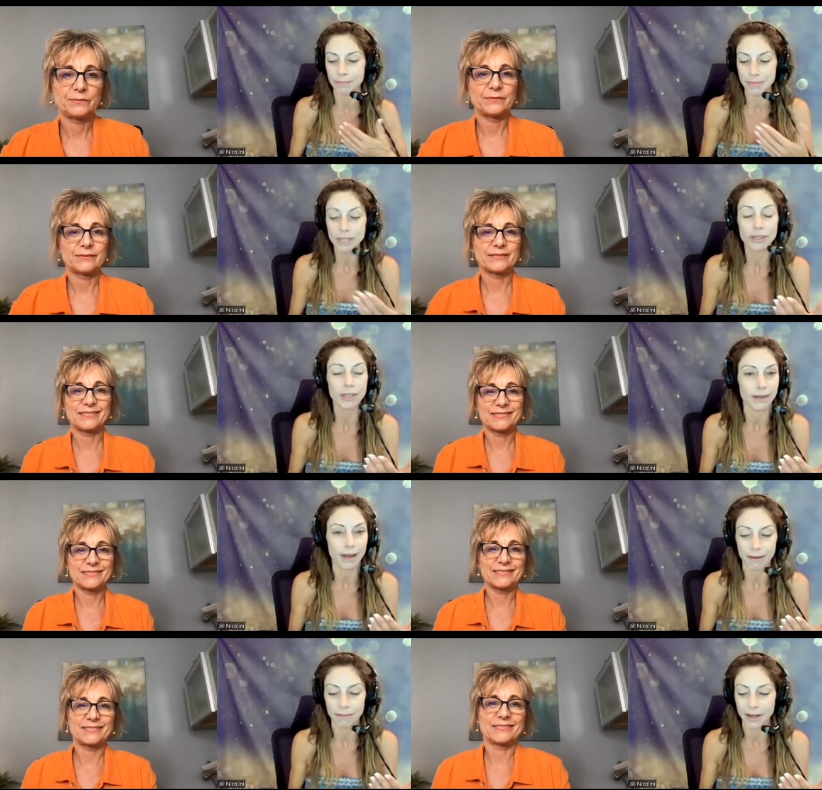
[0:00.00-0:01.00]
Speaker 1: mission
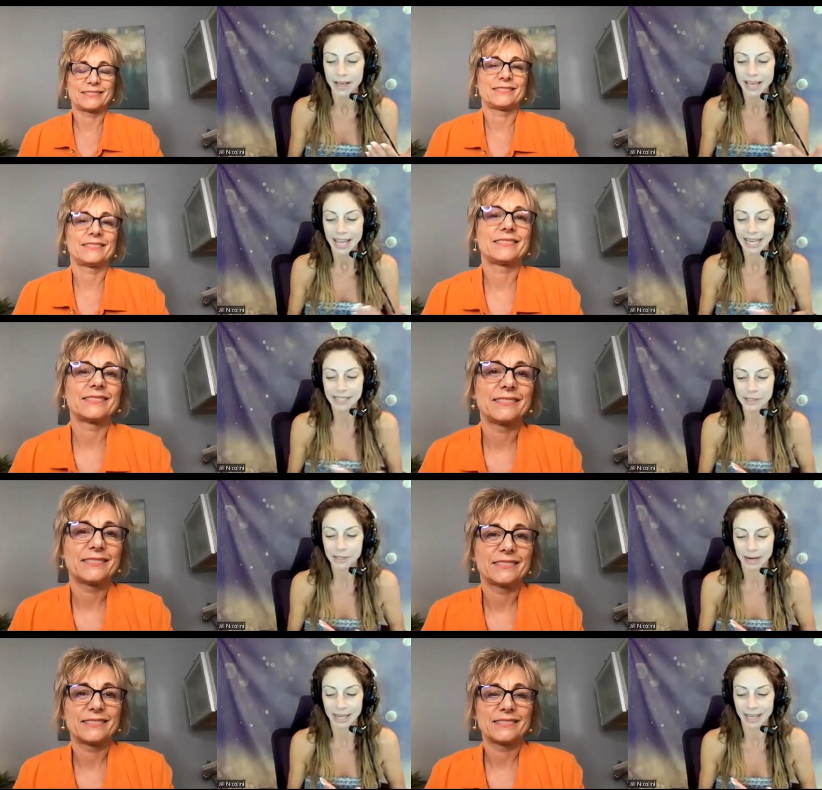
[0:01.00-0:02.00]
of uh,
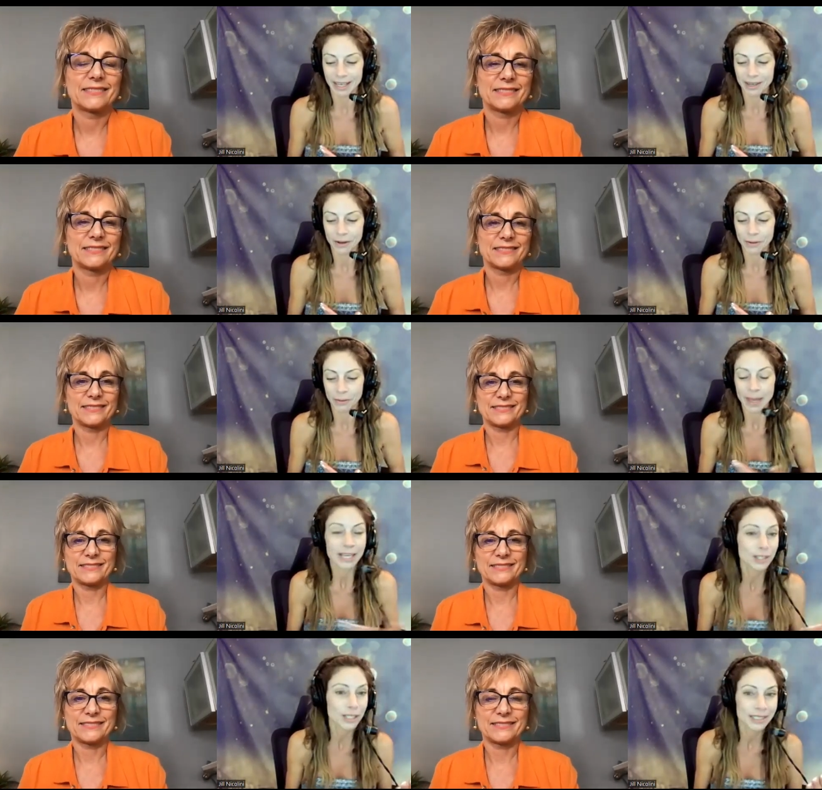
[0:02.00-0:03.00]
integrating, you know,
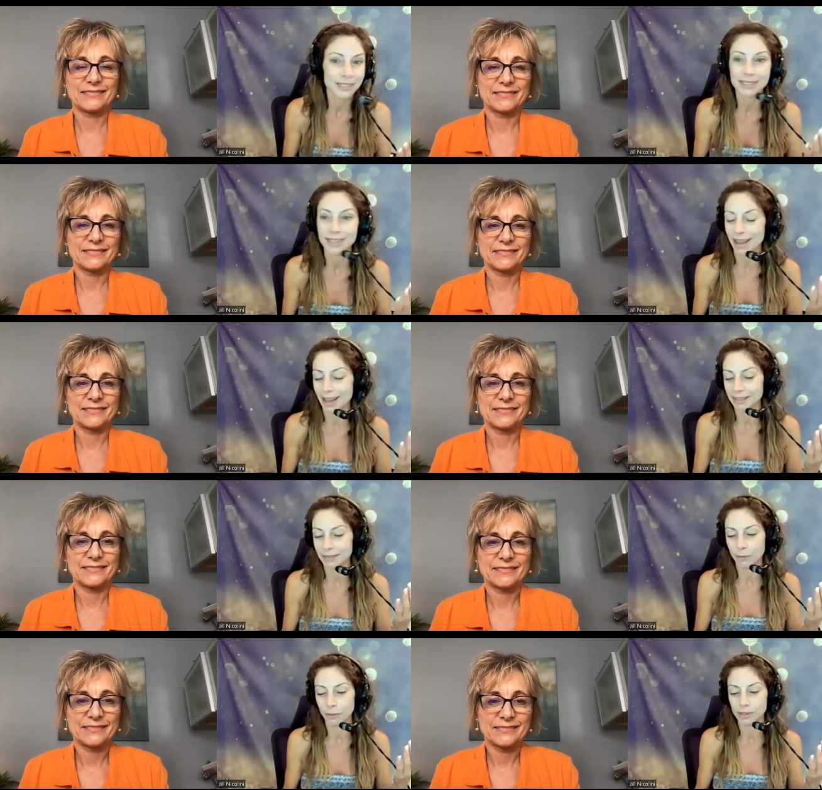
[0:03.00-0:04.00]
patients and, of
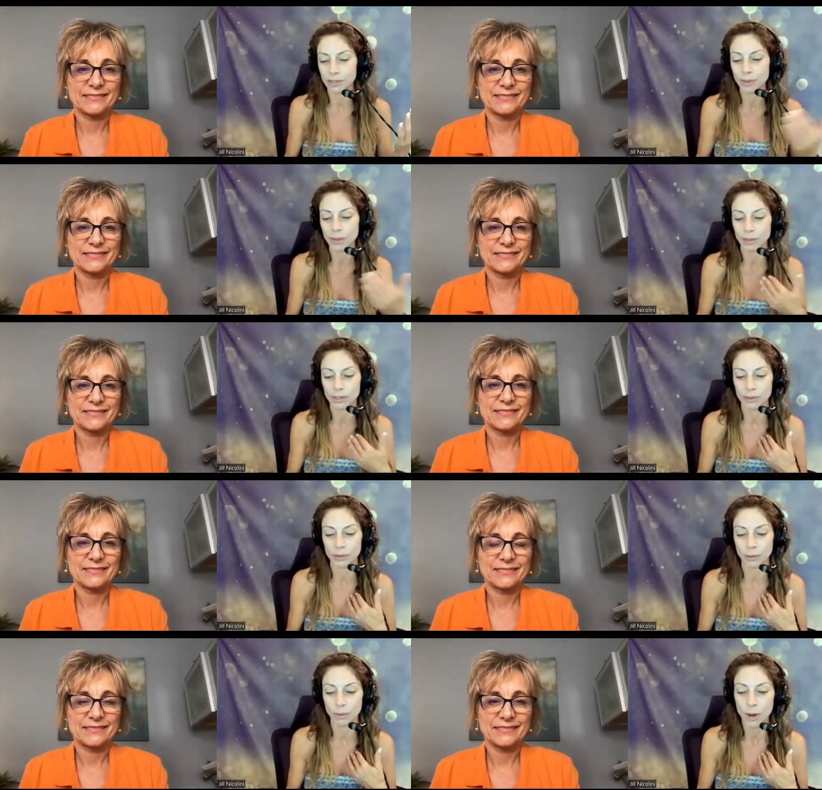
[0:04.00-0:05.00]
course, doing what you
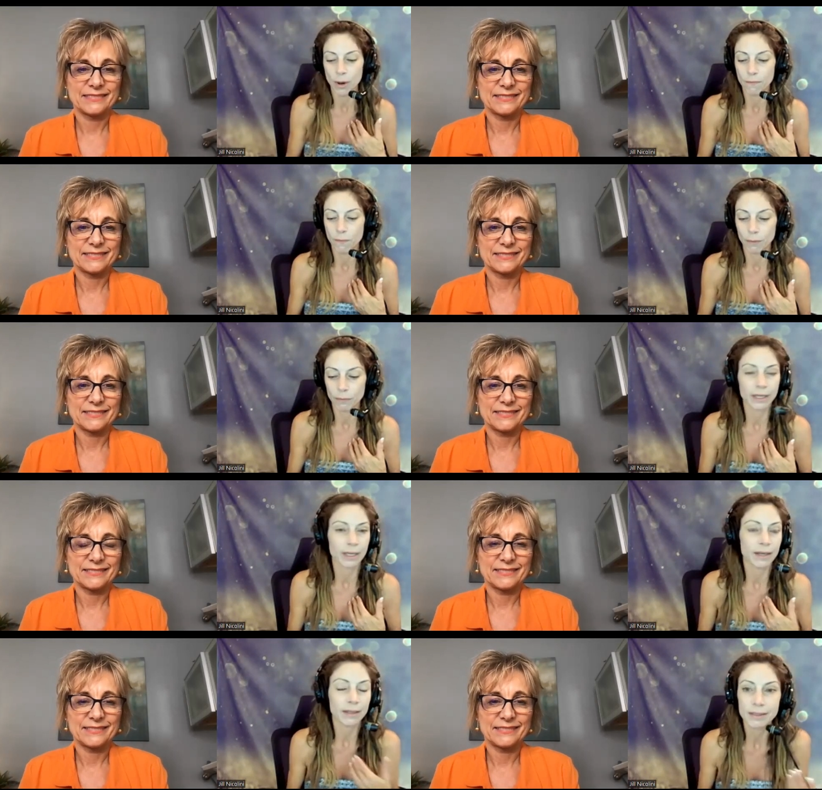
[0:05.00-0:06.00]
do for really
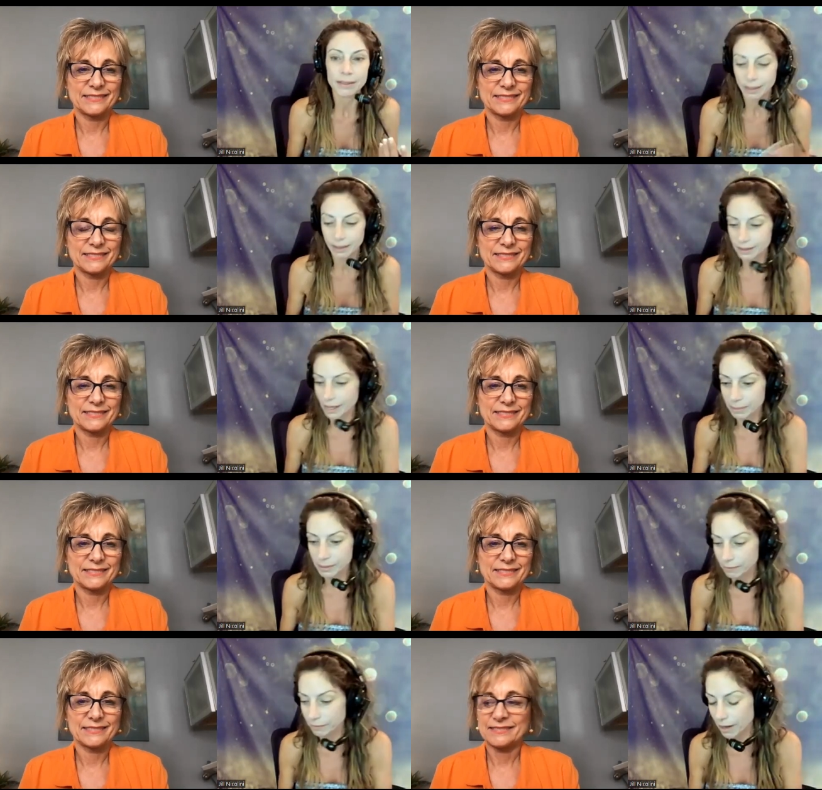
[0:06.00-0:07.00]
holistic types
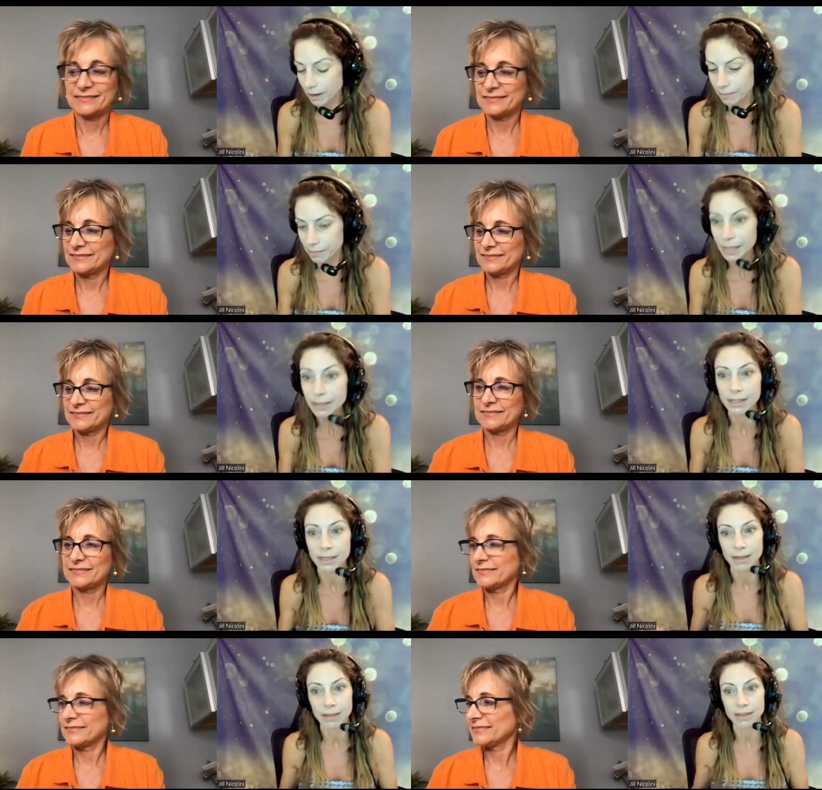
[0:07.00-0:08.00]
of um, medicine
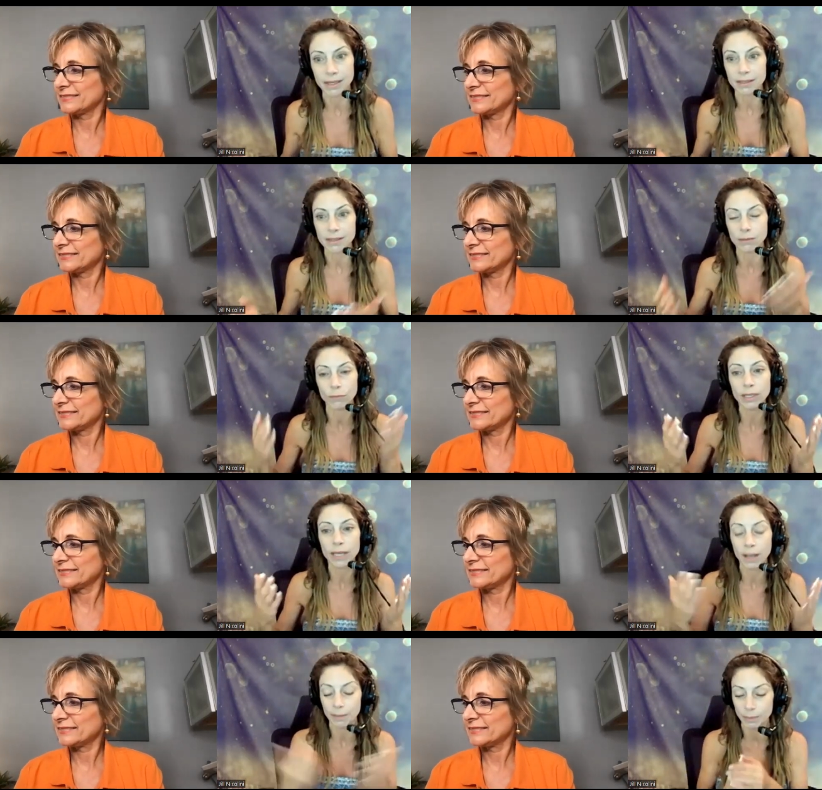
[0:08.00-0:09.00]
in a sense to really
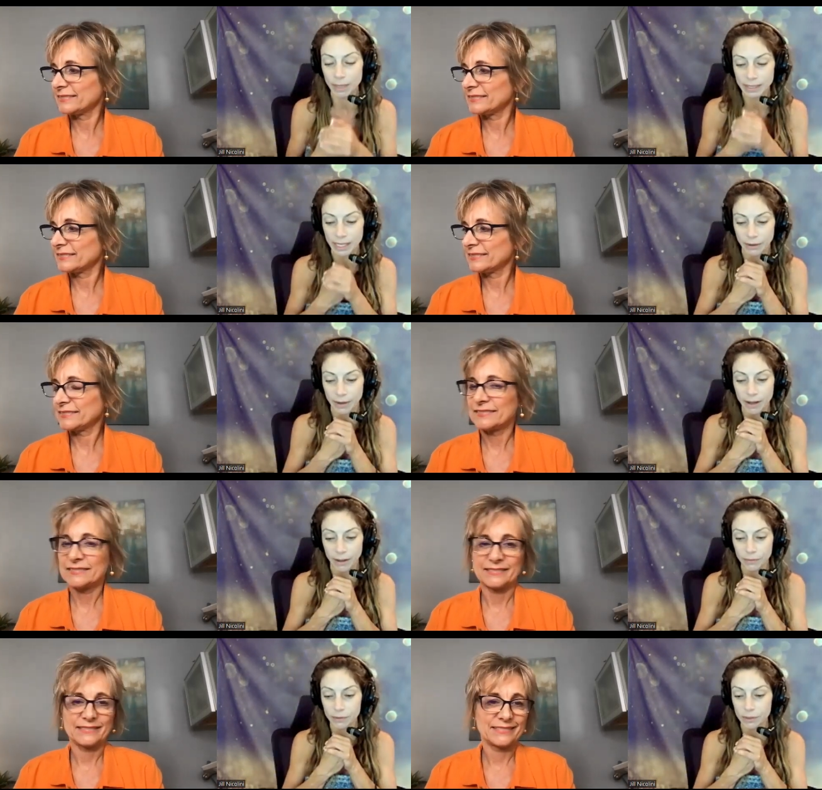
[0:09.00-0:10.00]
help us maintain our
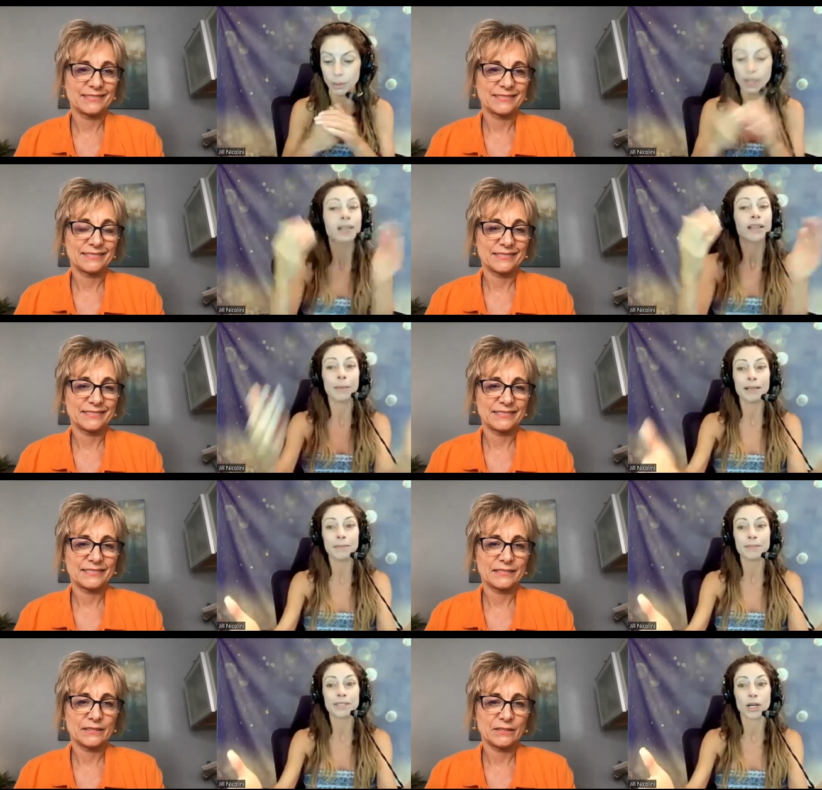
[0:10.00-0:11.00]
health. So let me
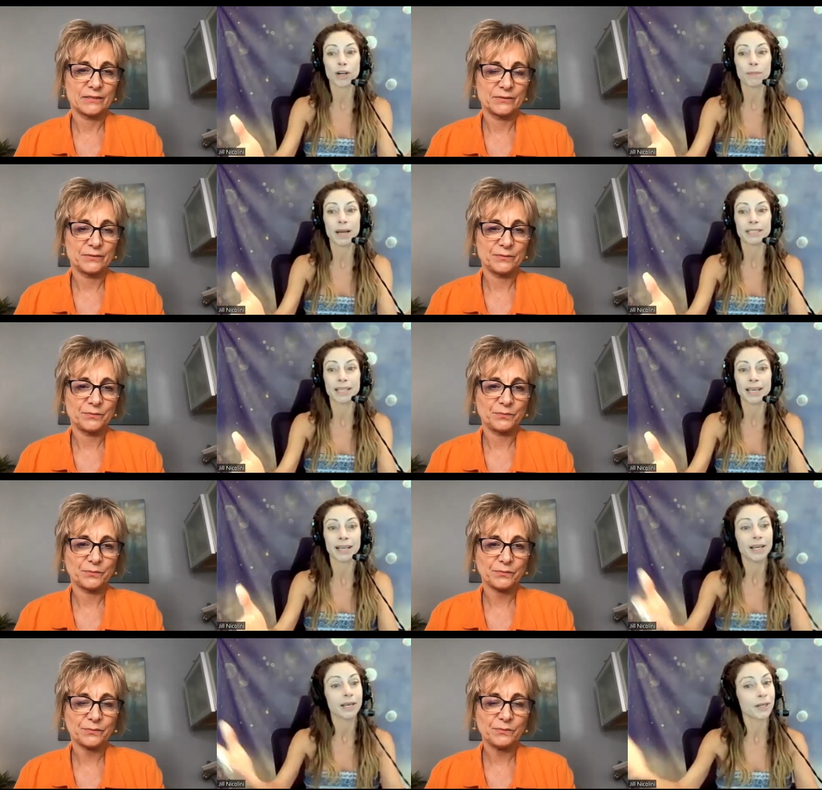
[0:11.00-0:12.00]
start off by saying,
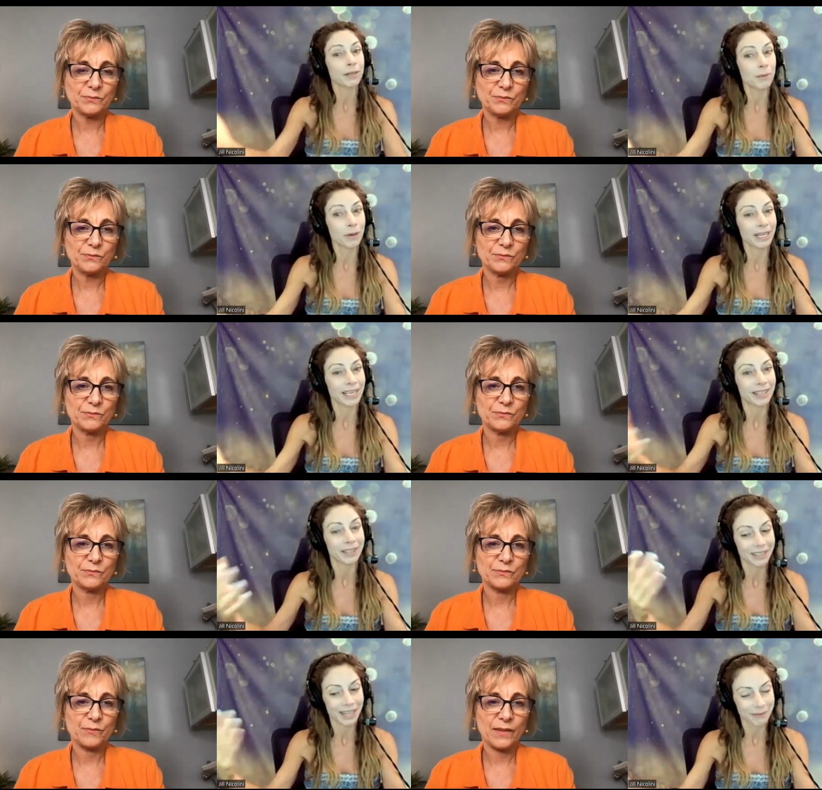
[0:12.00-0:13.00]
Good morning,
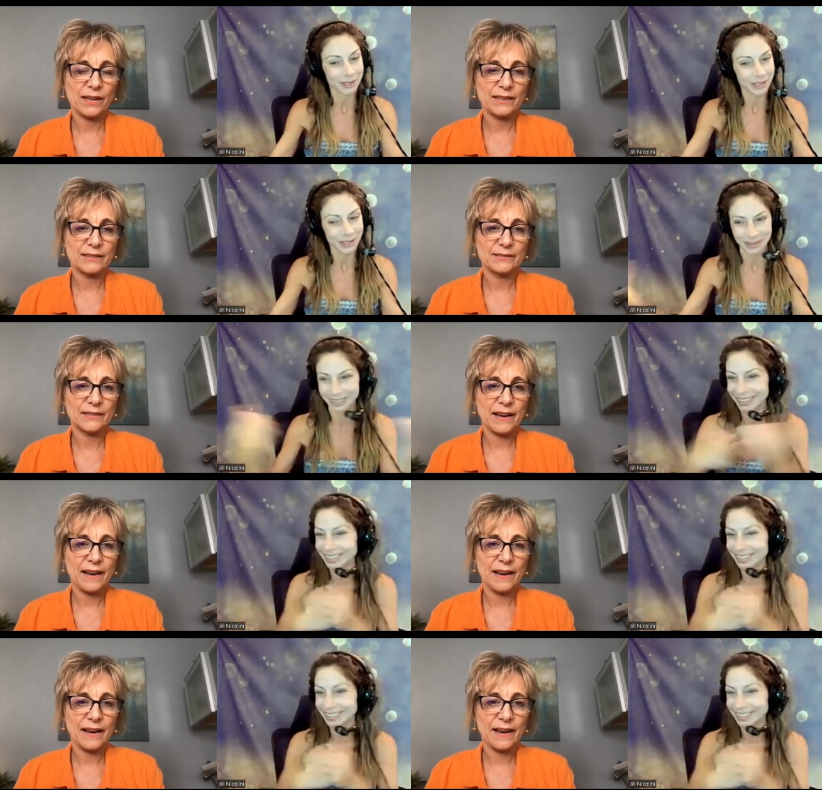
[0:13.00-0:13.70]
good afternoon,